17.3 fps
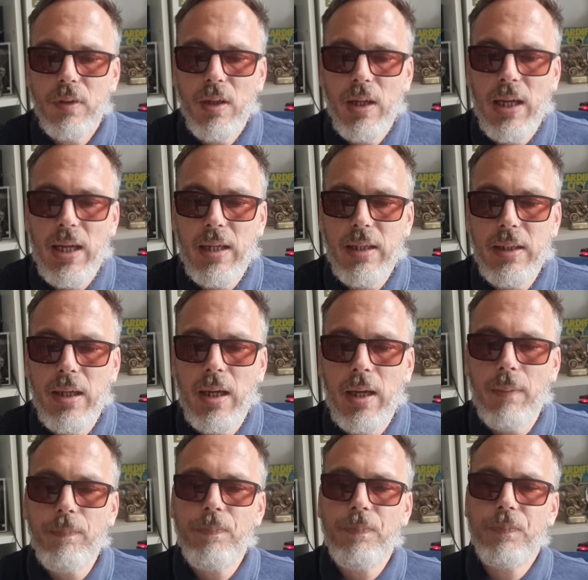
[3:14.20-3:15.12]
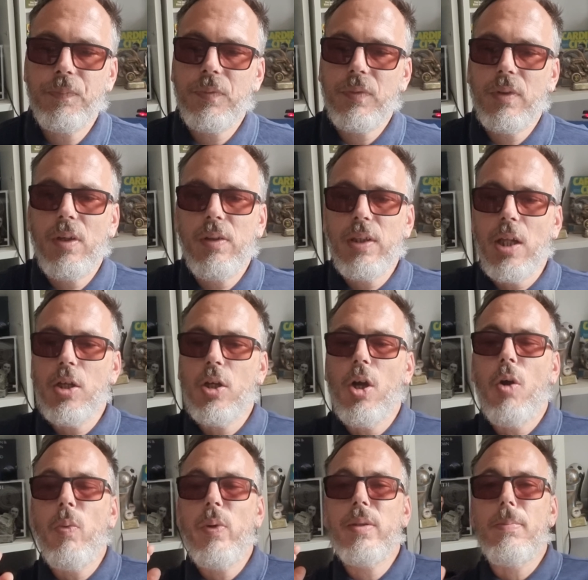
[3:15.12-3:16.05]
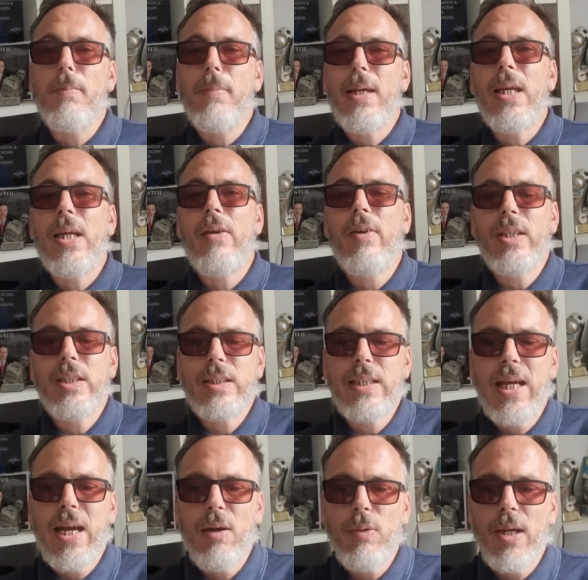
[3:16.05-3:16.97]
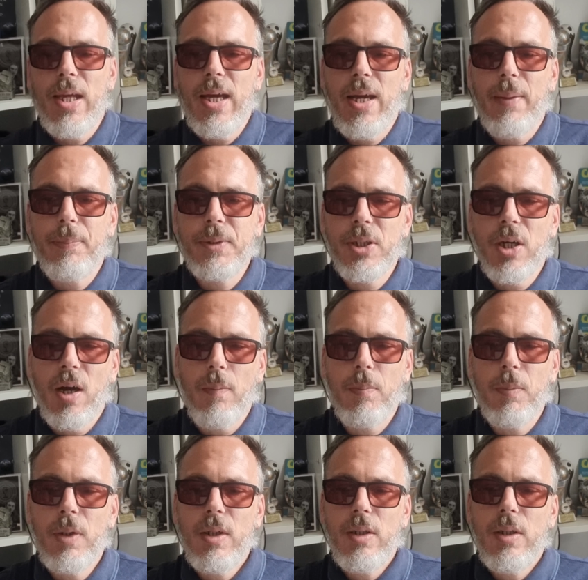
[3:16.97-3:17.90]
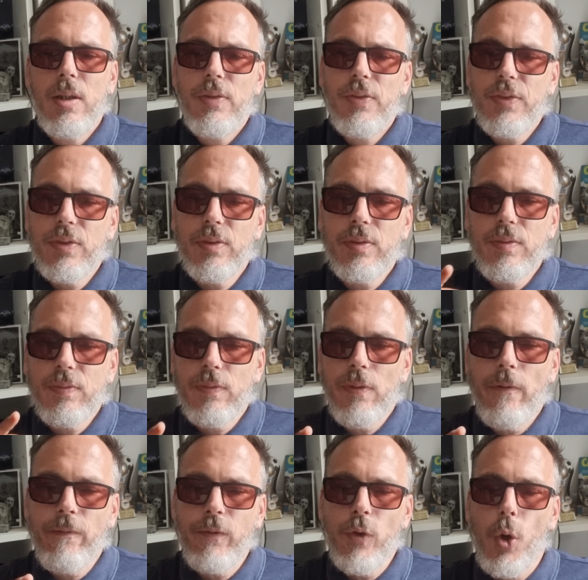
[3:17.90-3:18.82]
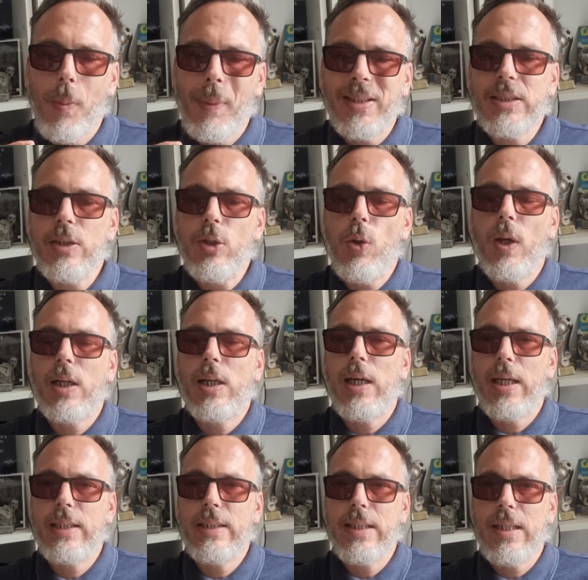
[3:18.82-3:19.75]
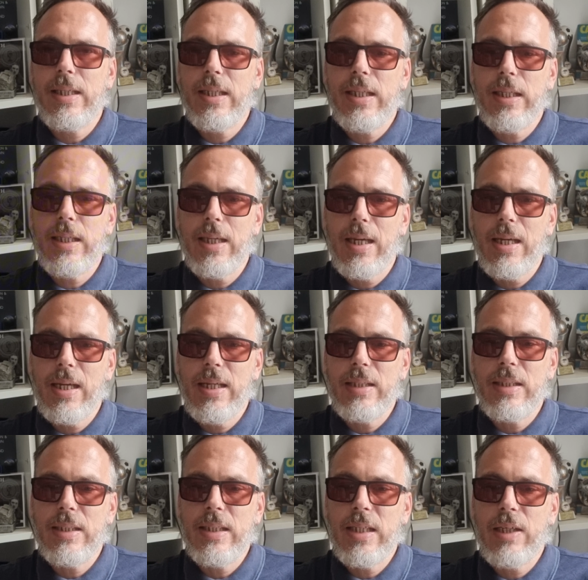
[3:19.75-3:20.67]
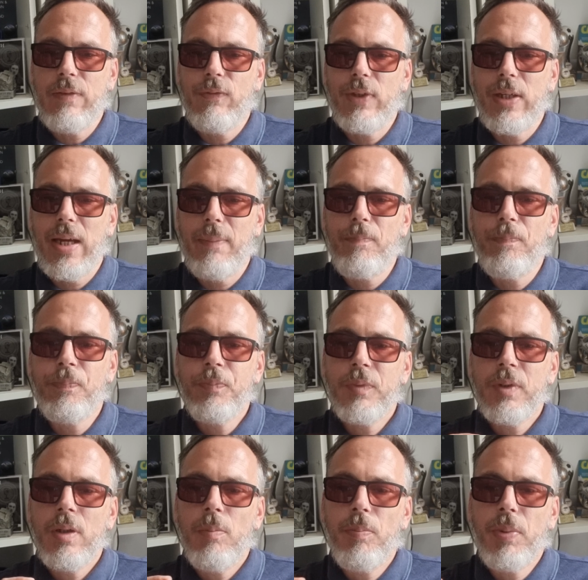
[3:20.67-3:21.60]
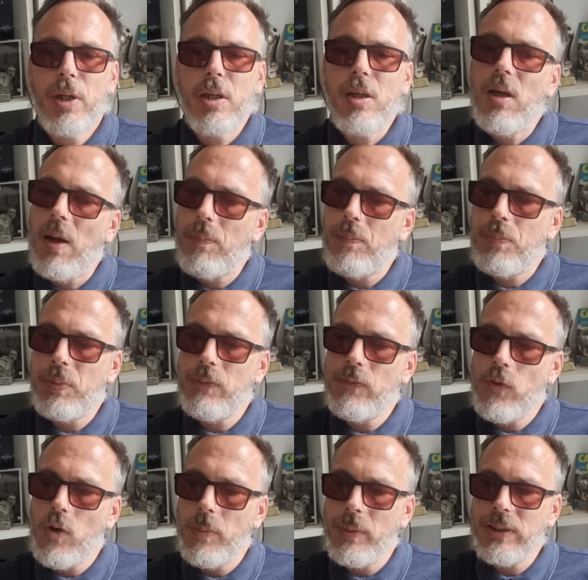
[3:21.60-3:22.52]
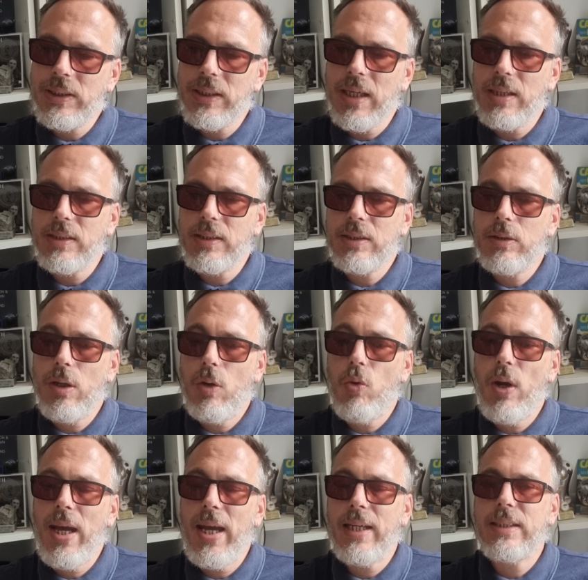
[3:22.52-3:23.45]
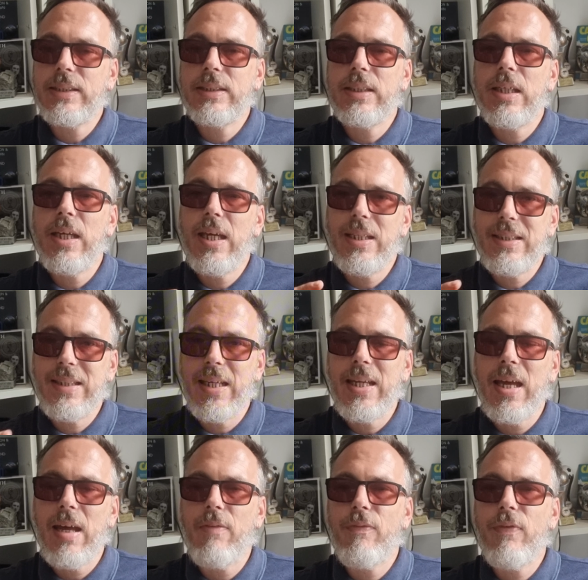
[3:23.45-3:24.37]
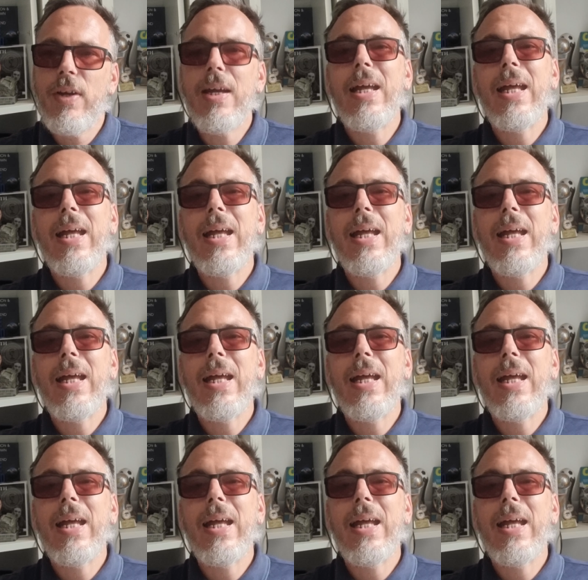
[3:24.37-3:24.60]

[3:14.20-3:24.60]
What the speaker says: and they'll go with Miller as the outlet up top. Form hasn't quite clicked in the league for them, but a cup performance against Exeter, it did have